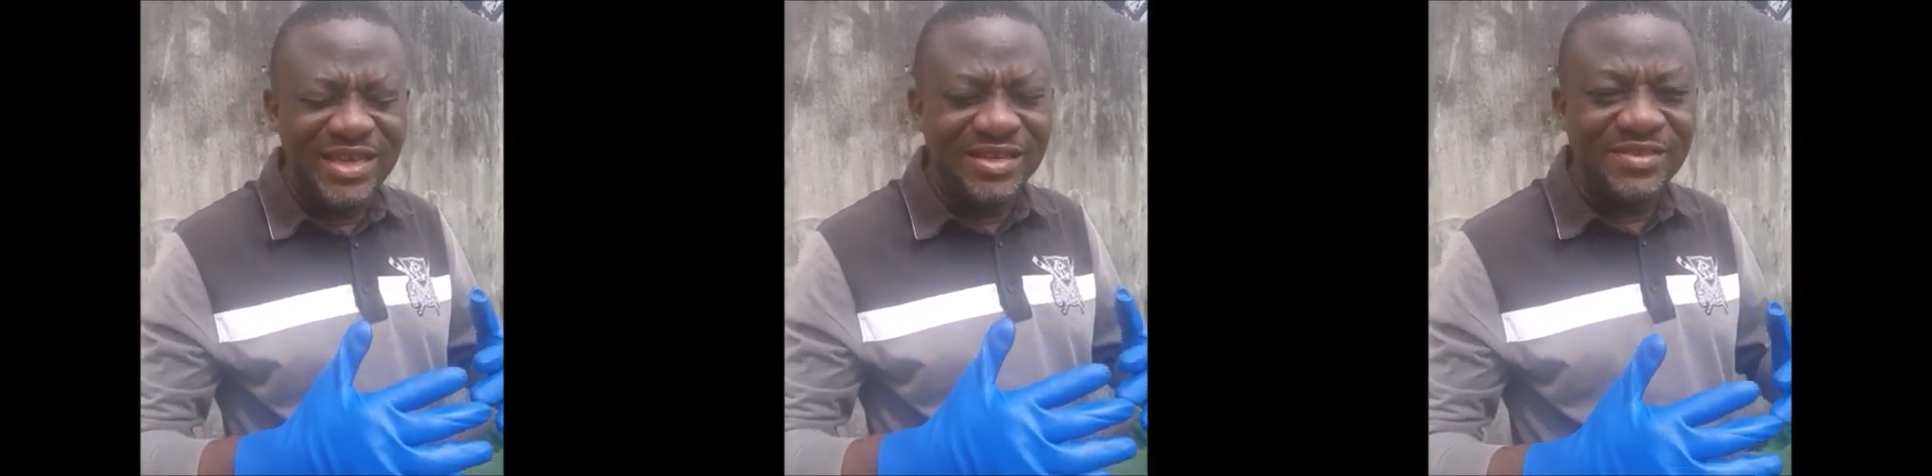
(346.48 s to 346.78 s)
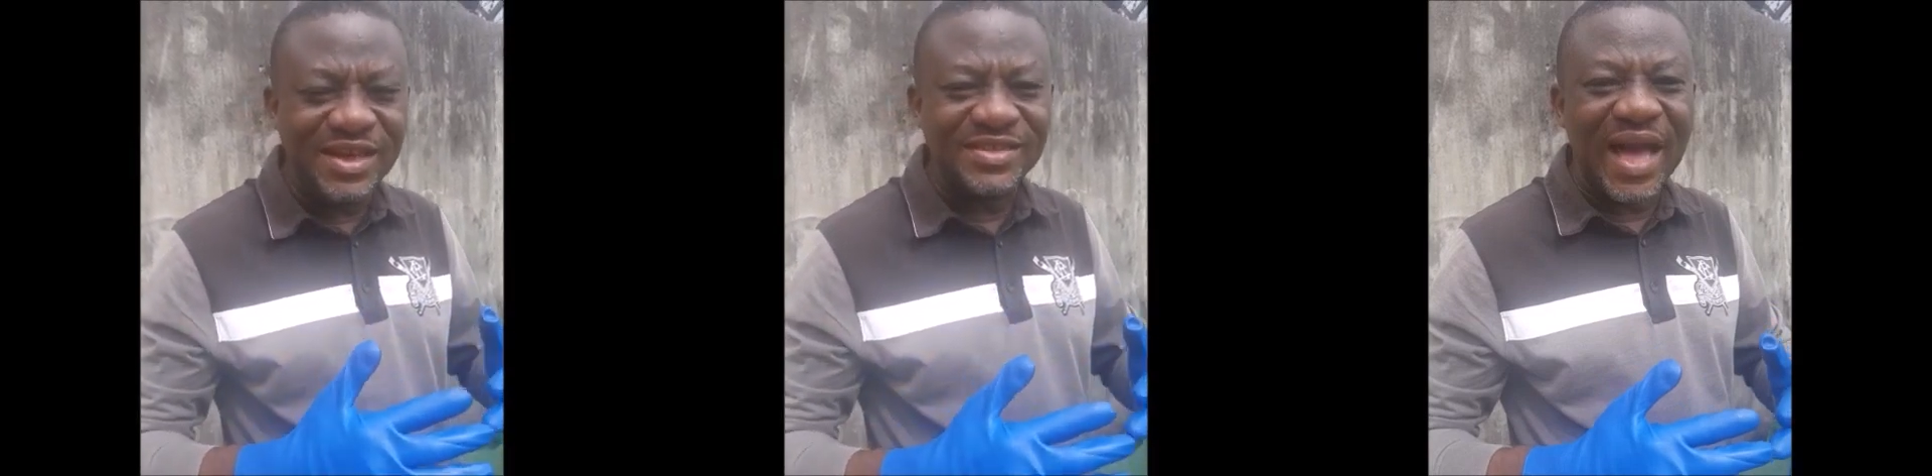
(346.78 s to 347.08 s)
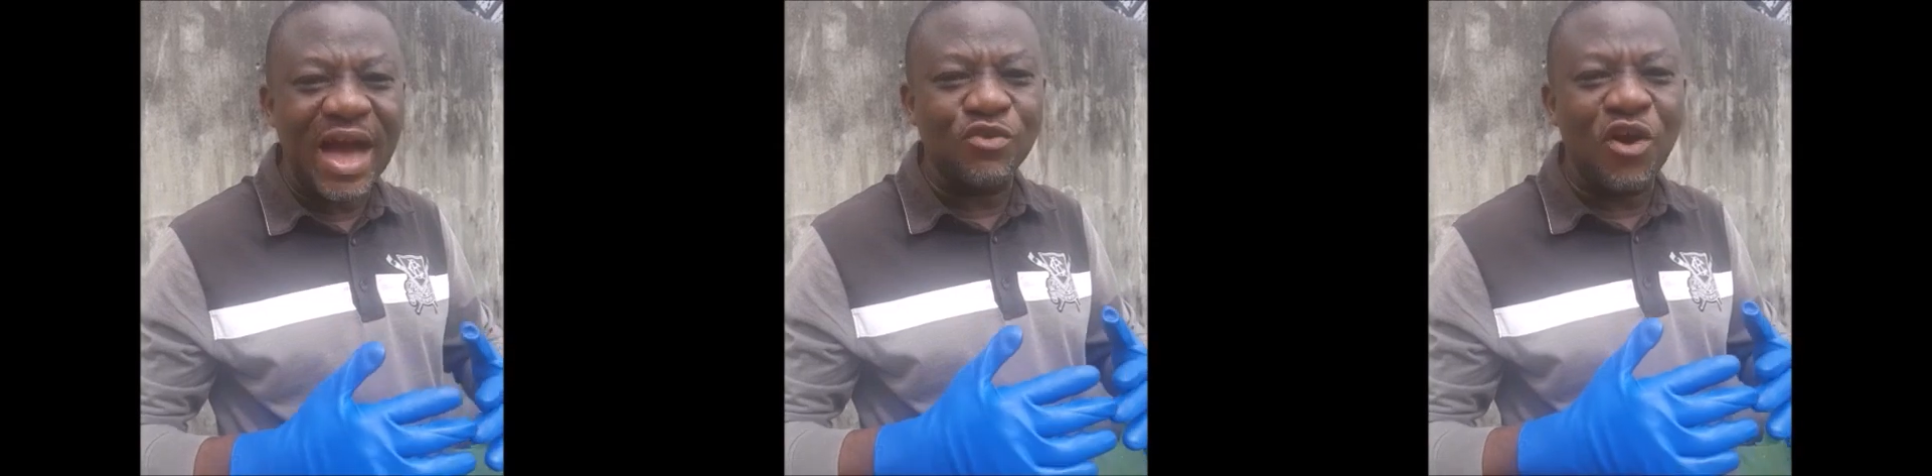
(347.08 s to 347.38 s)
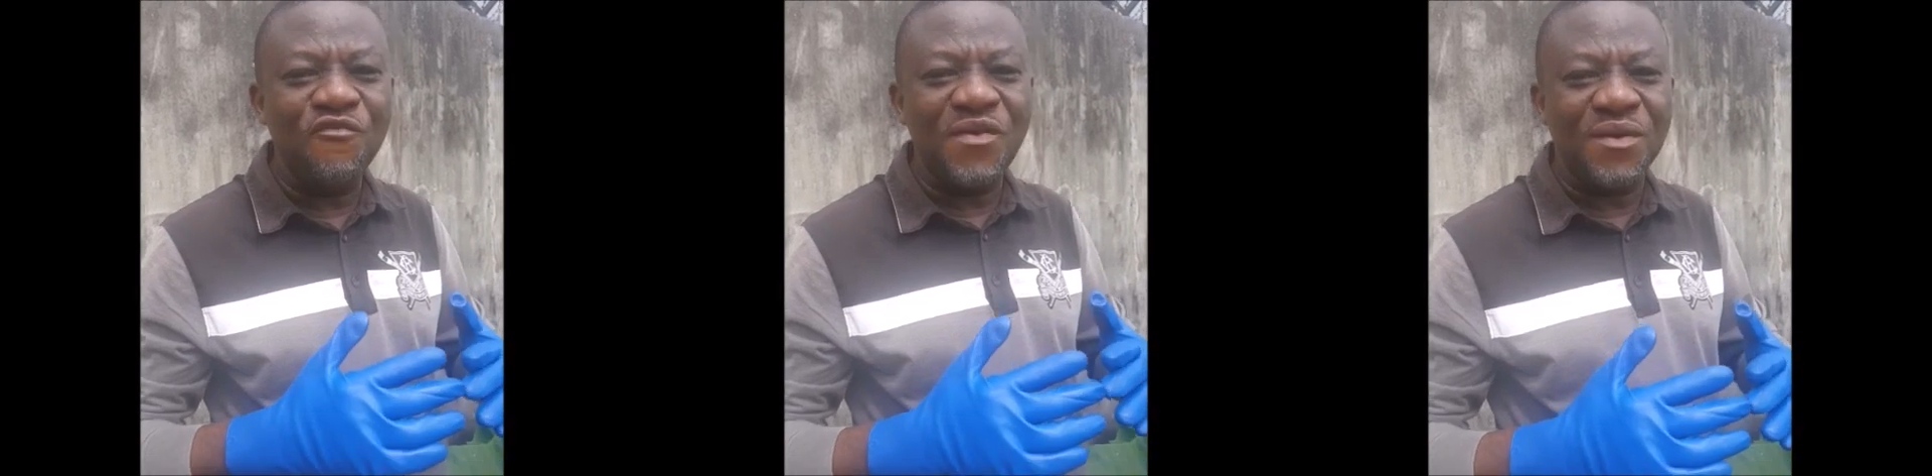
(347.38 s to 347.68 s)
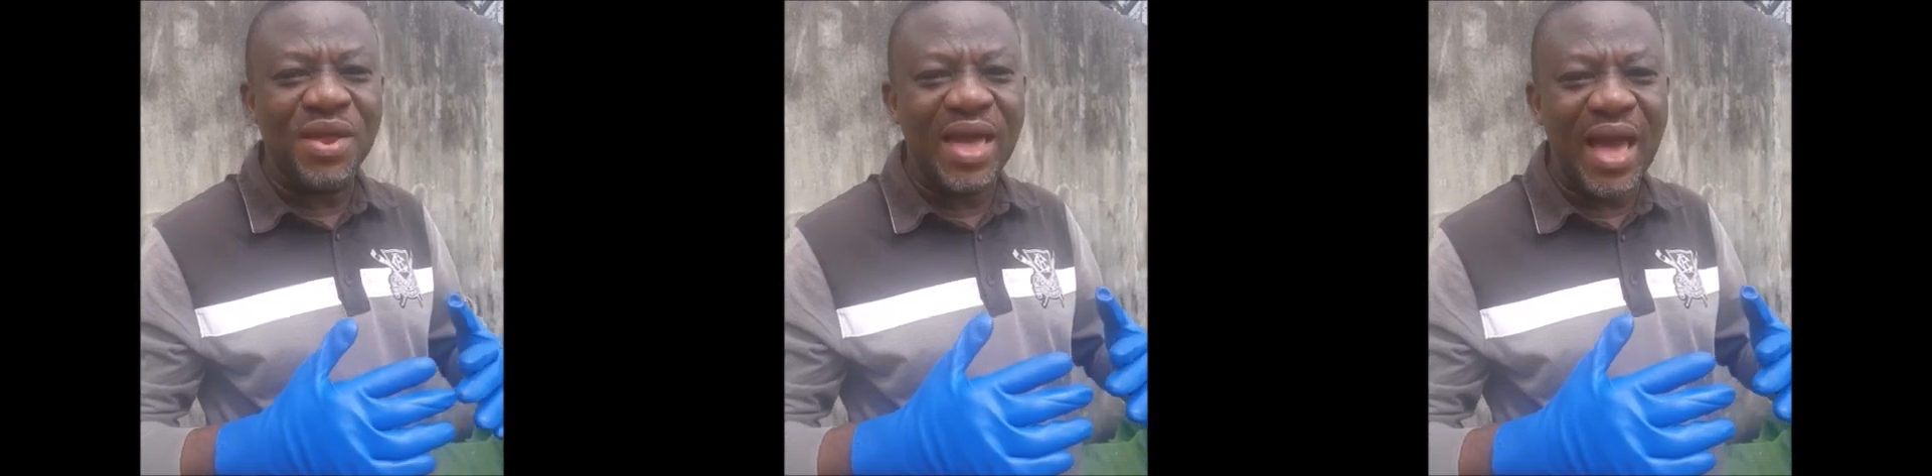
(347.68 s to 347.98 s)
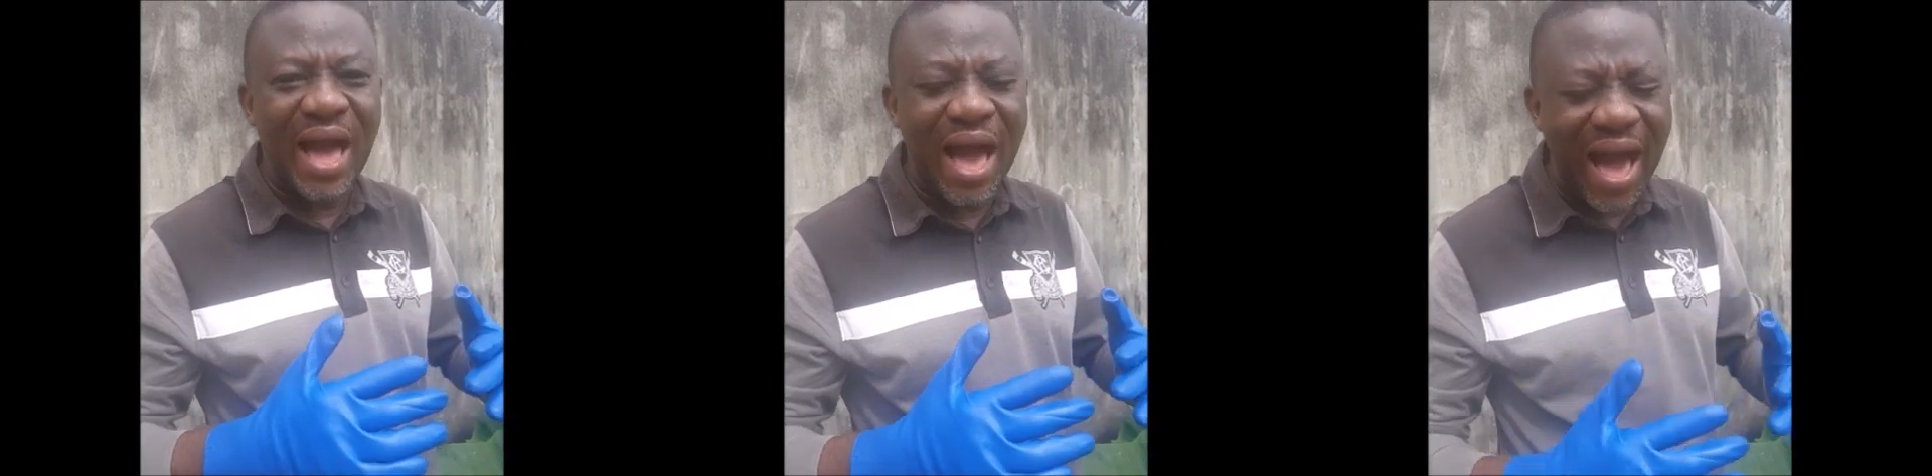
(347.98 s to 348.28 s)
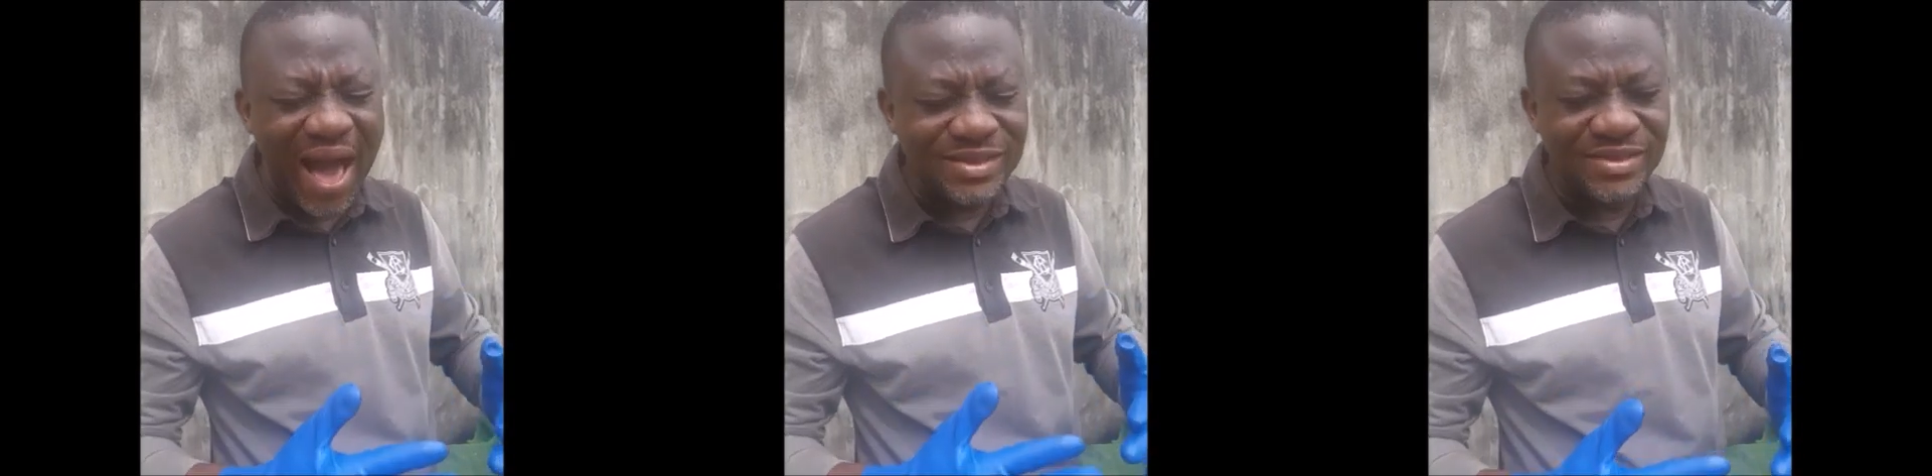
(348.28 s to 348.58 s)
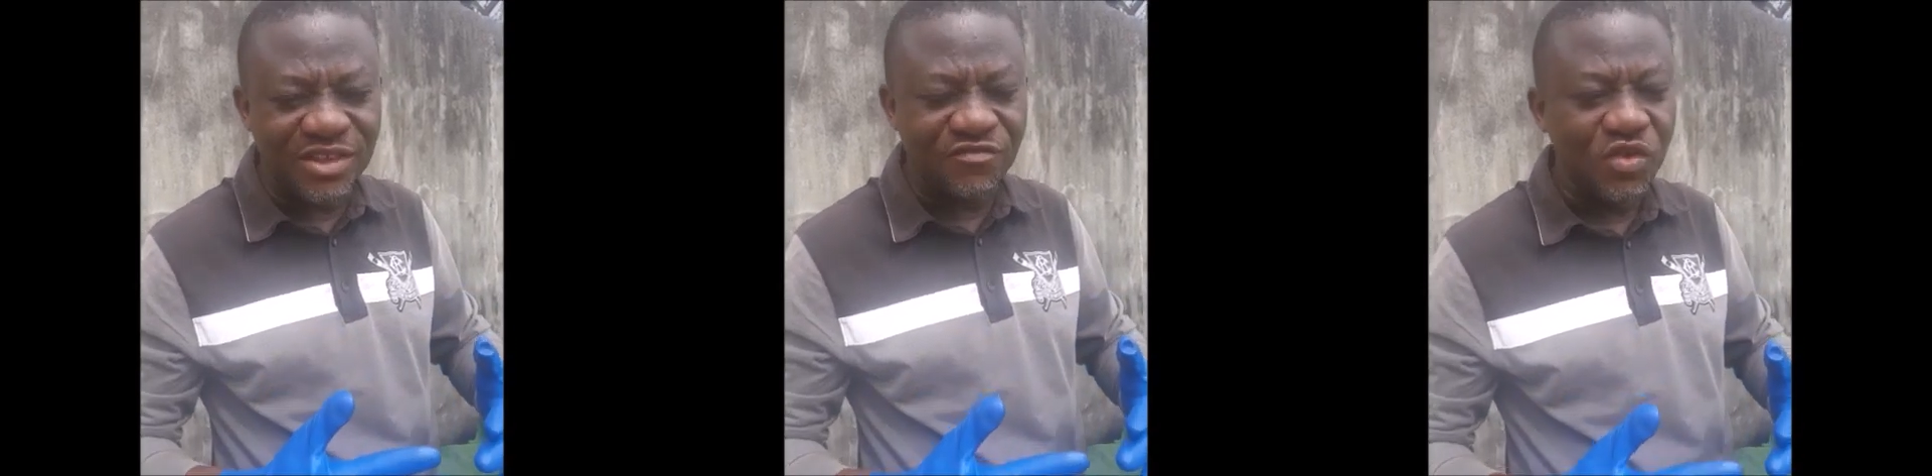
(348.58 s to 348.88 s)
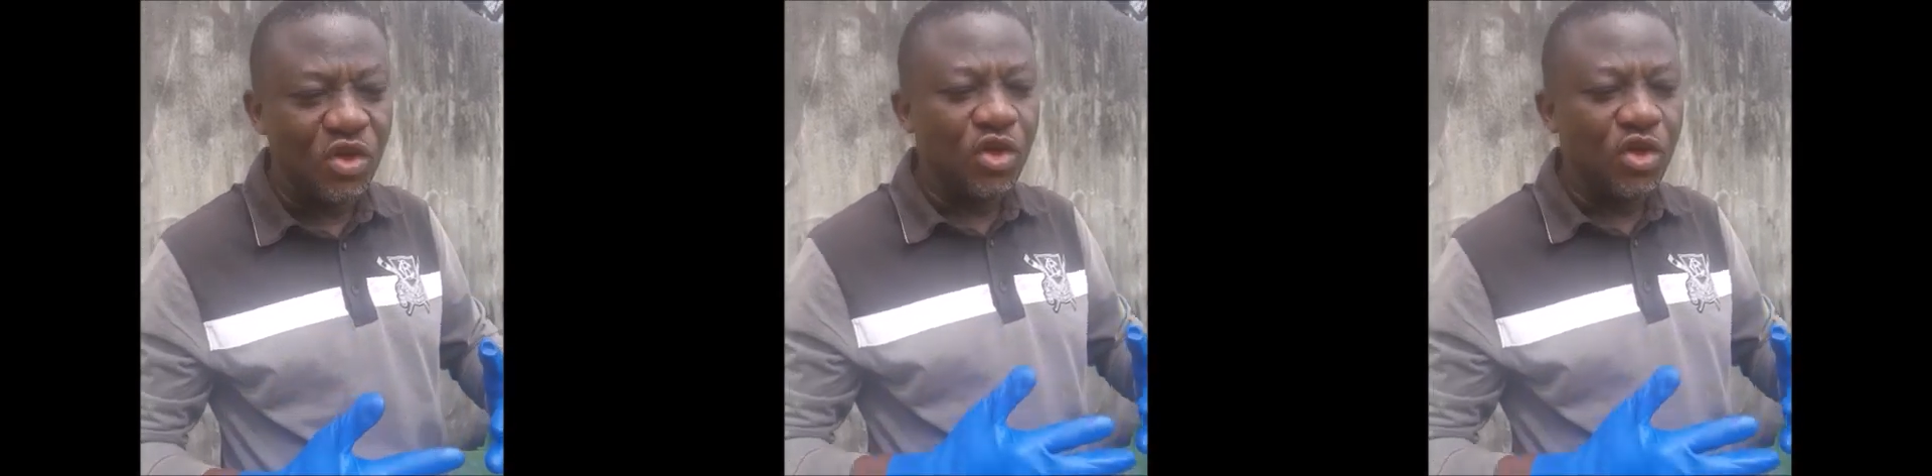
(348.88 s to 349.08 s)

insects are not very active.